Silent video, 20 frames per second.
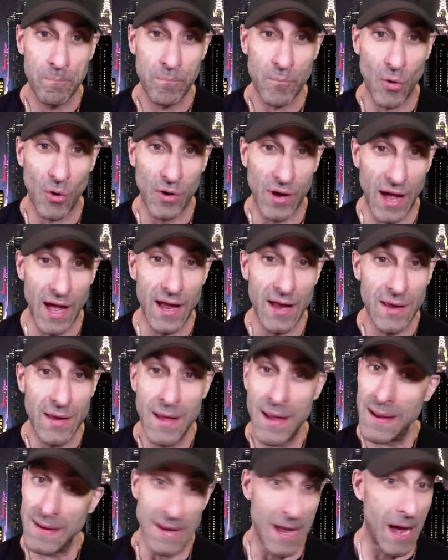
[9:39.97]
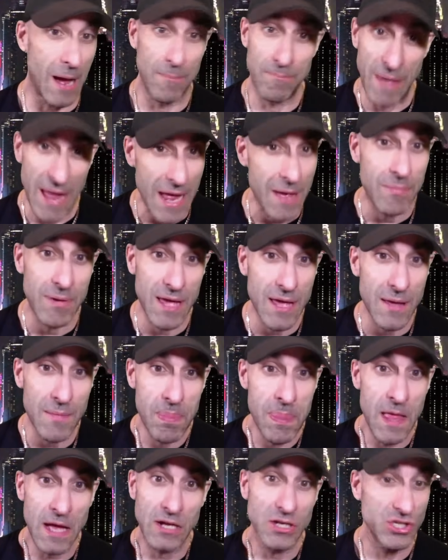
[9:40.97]
Okay? Now,
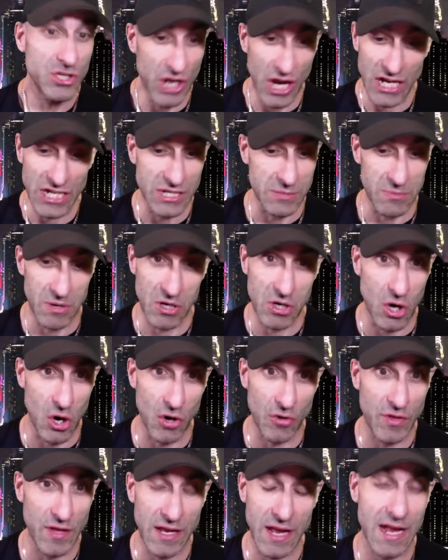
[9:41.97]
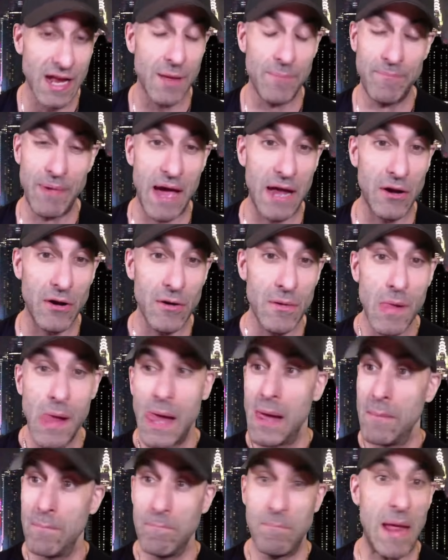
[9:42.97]
maybe J.J. McCarthy can get better.
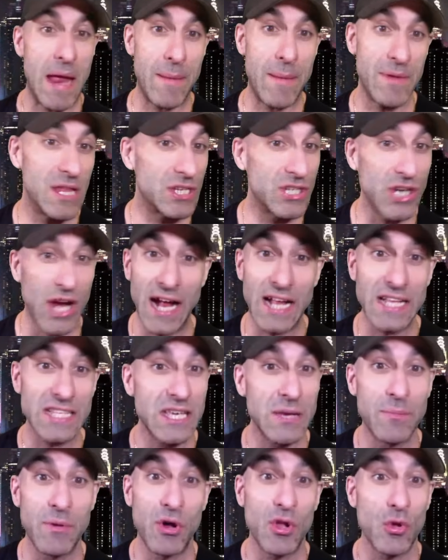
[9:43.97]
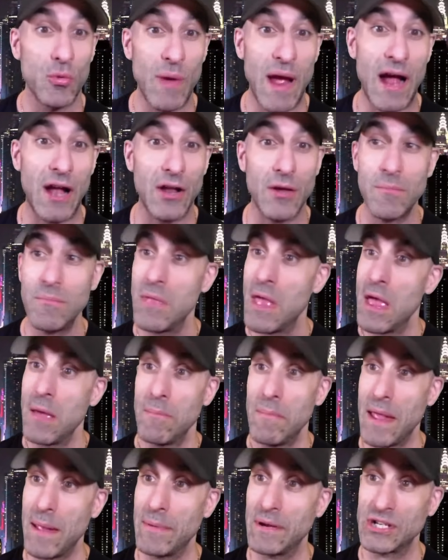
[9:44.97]
Maybe the Giants can build around him.
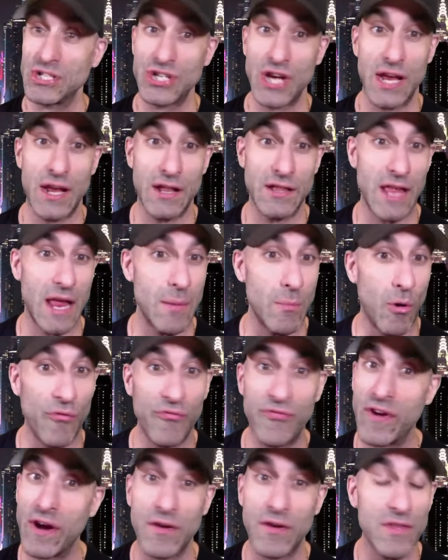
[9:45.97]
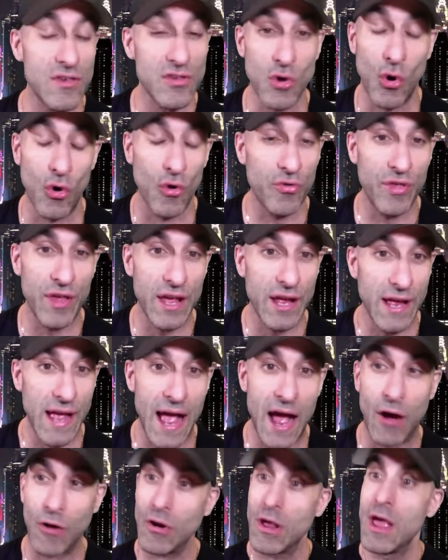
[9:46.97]
Maybe Shane and Dable will figure this whole thing
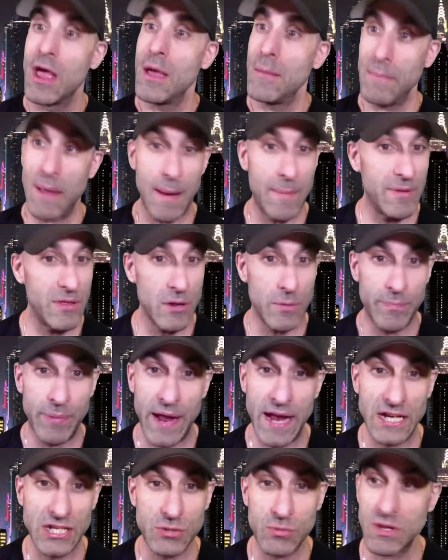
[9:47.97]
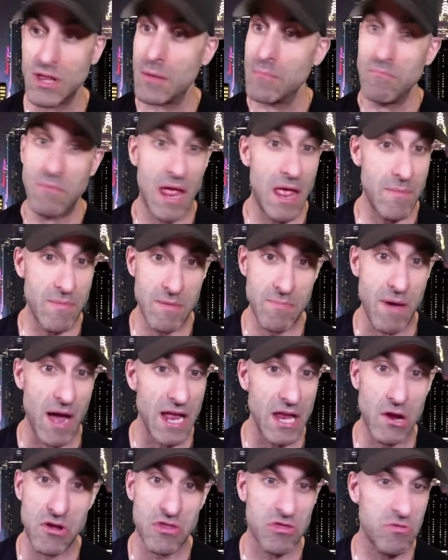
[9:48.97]
out. Maybe they're patient with him. Maybe by
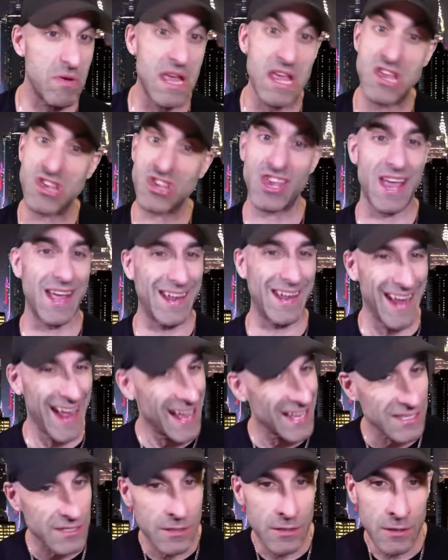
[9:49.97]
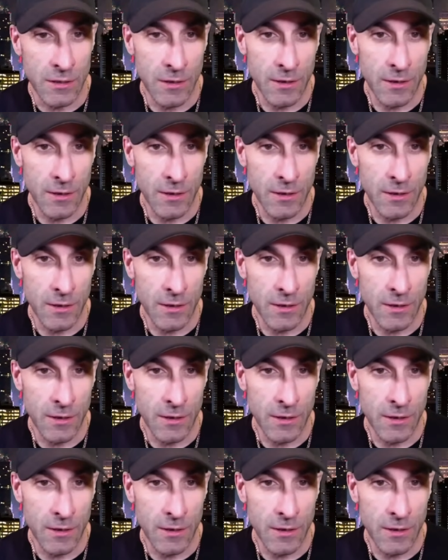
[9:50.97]
year 3, he's kicking ass.